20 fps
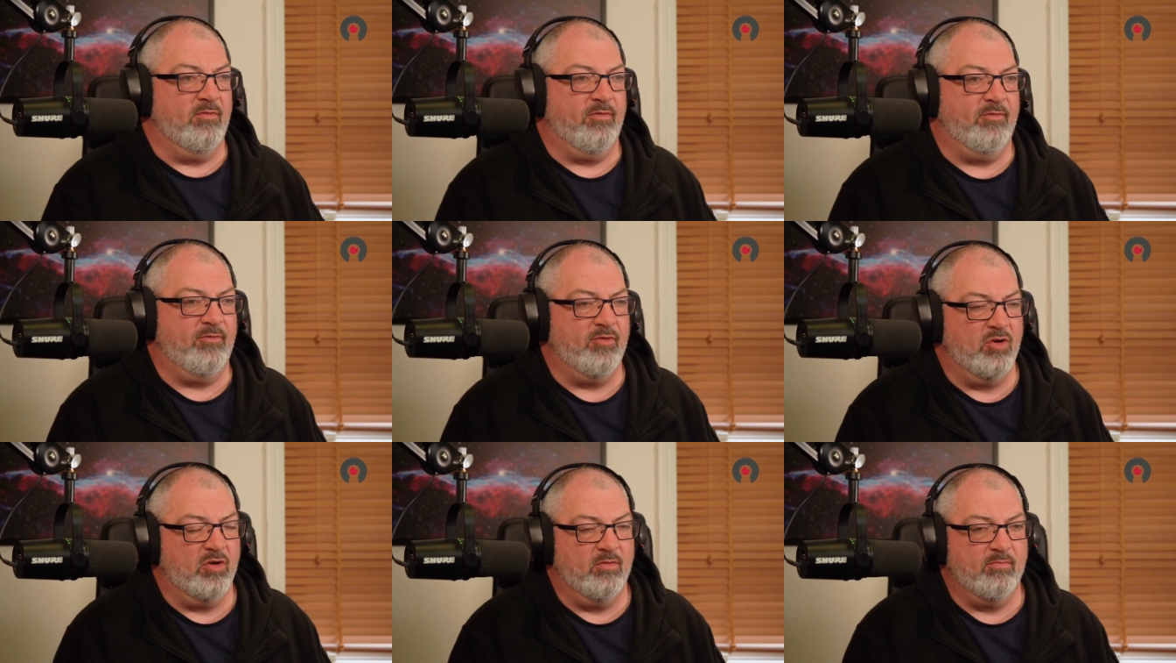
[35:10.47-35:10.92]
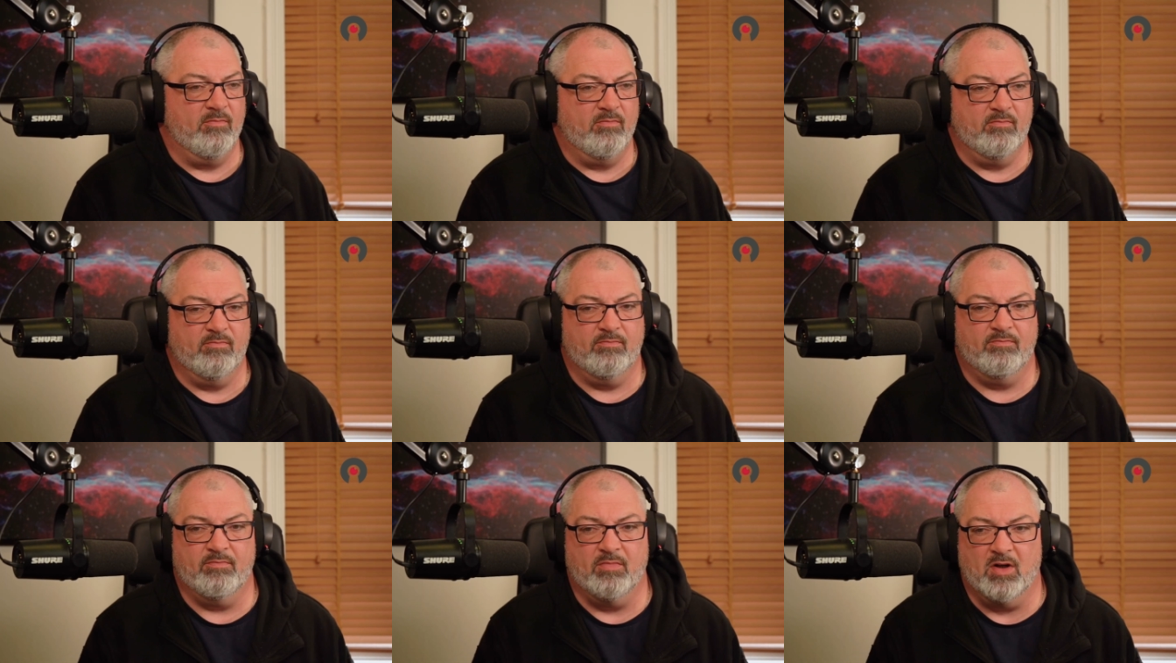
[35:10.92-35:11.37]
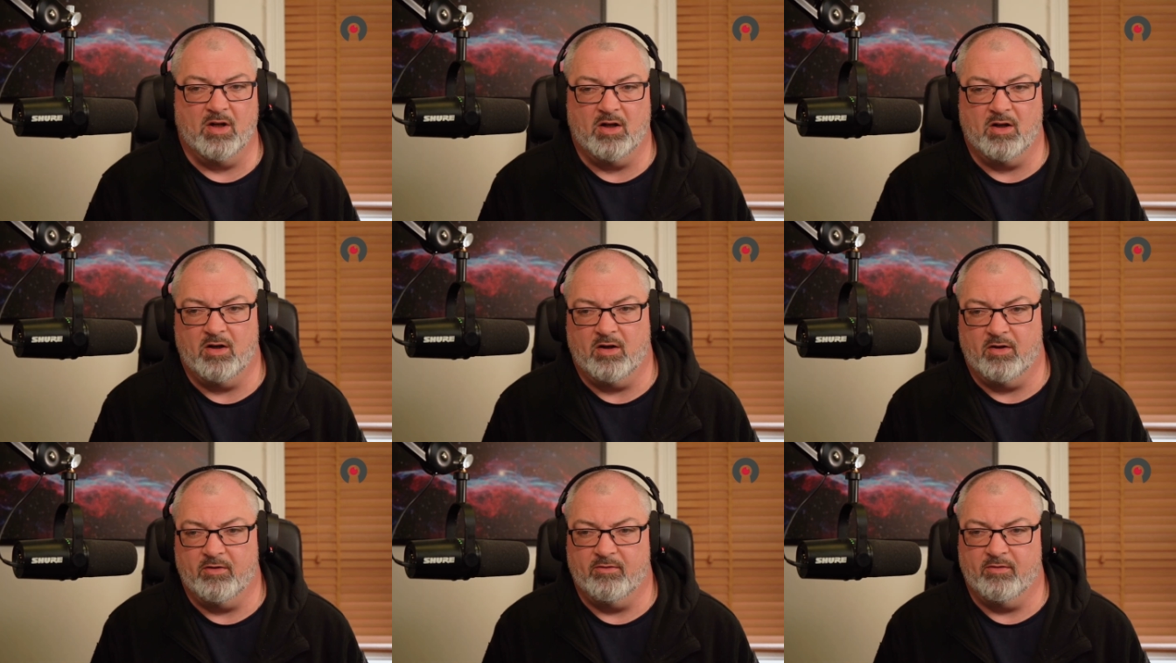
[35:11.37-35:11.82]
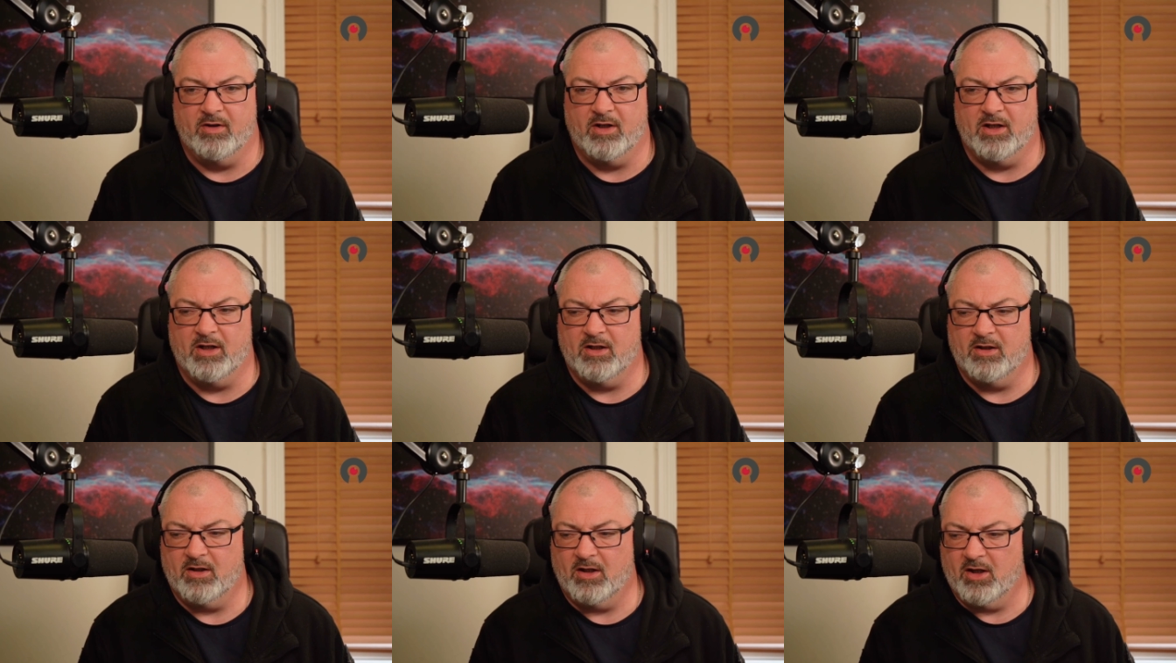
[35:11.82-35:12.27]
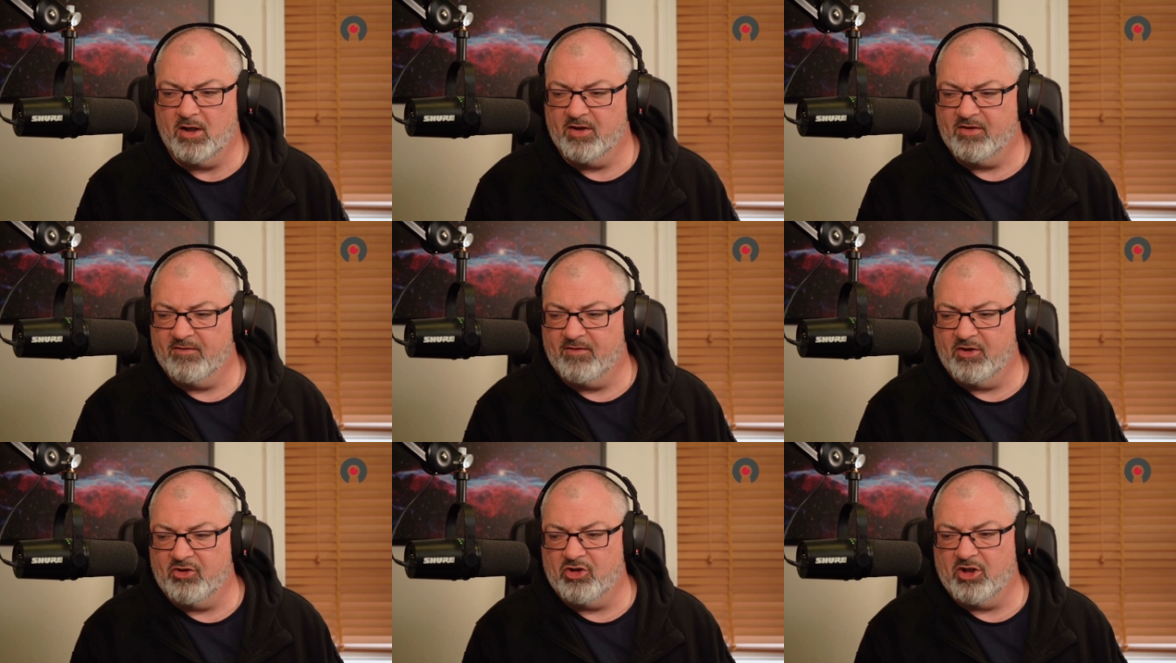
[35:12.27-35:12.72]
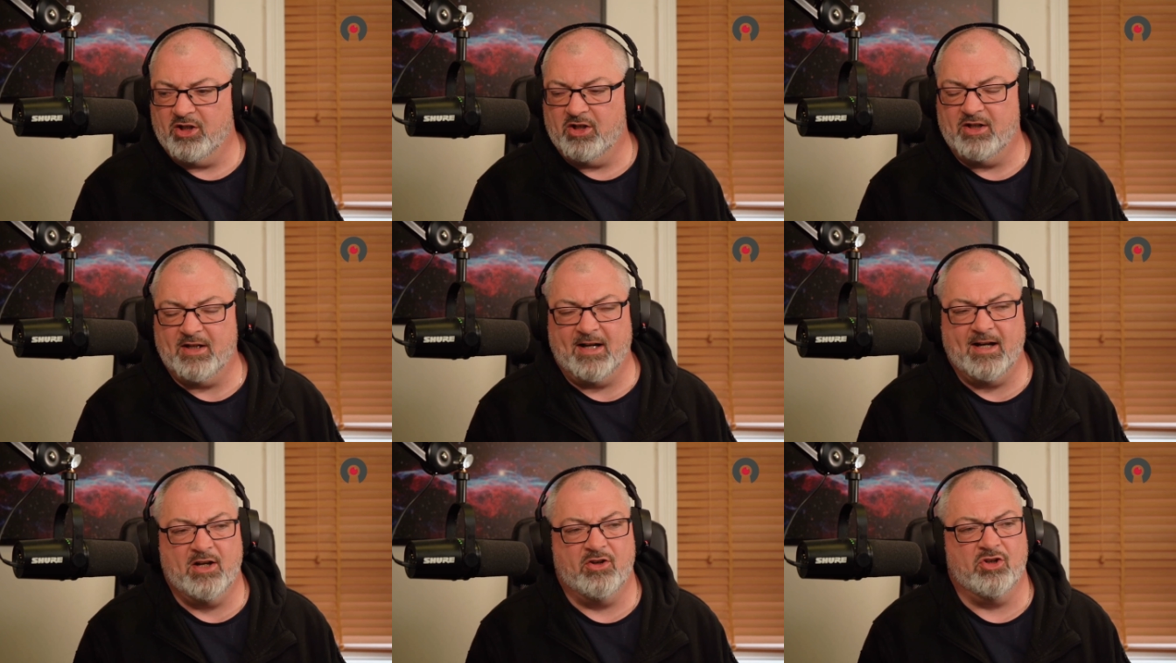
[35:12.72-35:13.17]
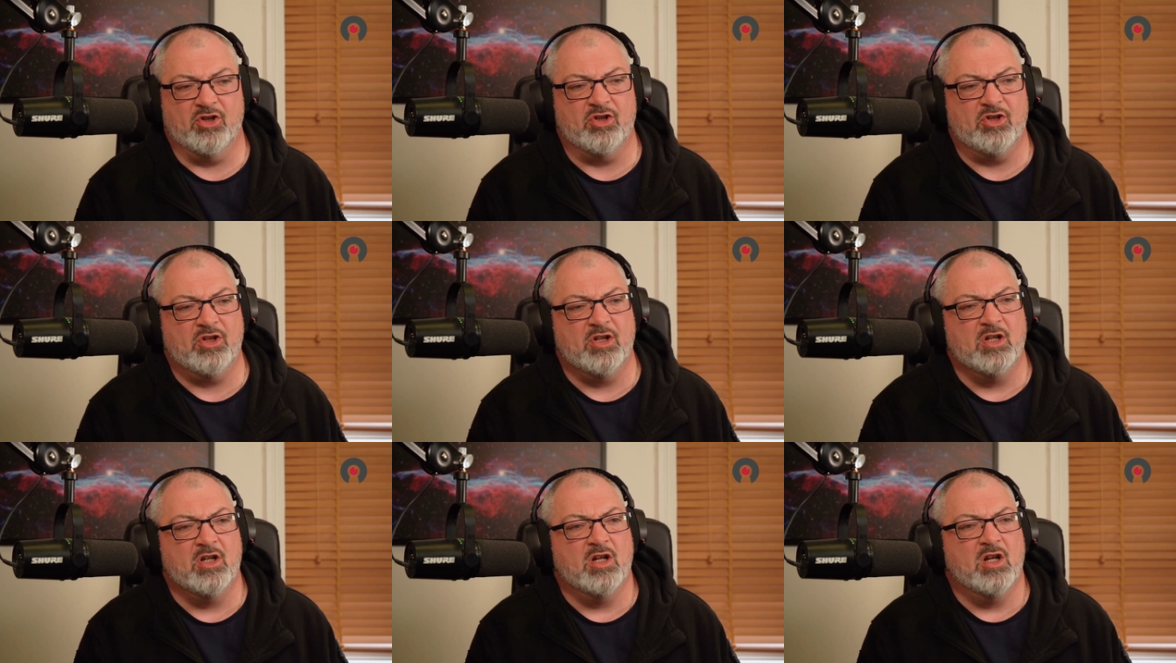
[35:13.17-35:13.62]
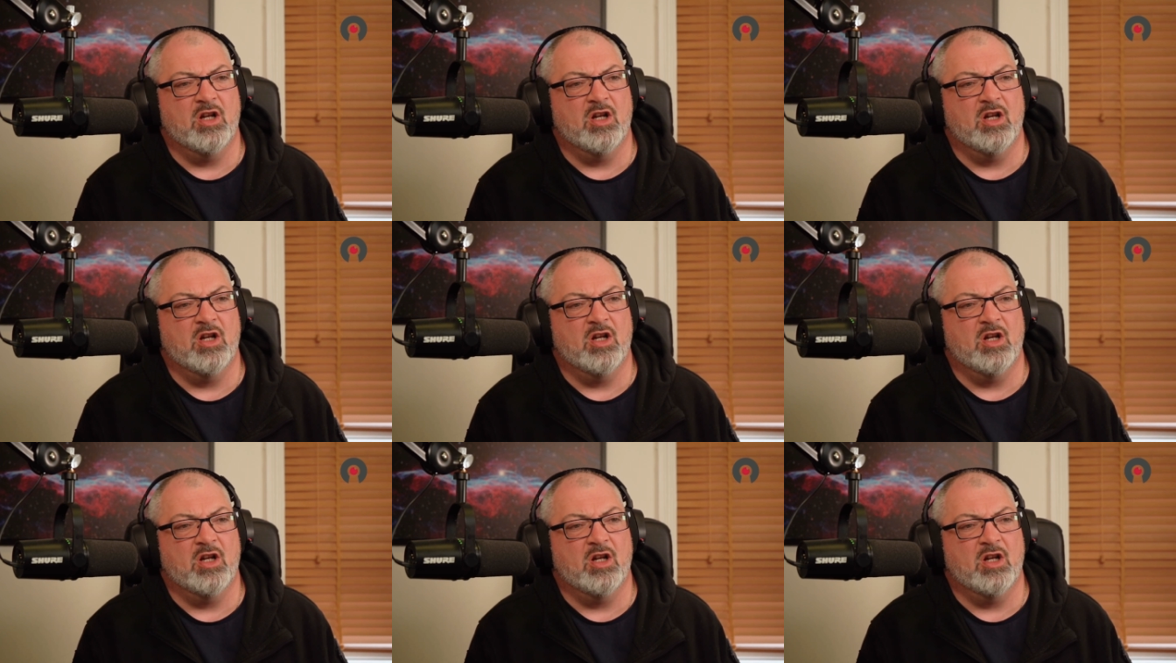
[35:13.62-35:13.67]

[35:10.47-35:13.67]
from our uh, artificial intelligence.